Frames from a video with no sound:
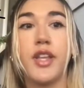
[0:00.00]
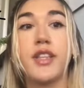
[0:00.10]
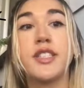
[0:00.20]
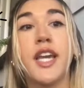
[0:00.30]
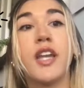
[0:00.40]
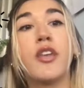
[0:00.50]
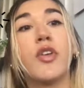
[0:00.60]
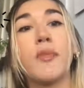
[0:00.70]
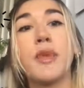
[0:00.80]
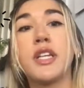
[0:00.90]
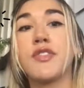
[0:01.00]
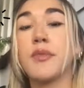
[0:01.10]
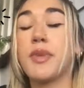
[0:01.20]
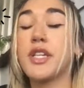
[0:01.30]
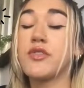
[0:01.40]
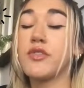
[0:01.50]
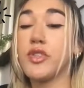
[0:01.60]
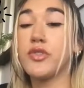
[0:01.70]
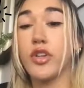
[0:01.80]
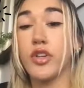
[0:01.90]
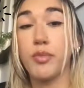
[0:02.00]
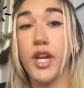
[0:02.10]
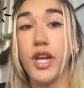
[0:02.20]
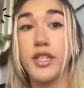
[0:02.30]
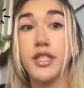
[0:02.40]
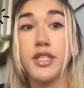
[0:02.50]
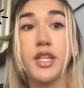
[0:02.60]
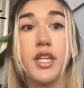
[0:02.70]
and this category makes for the best reviews on your brand.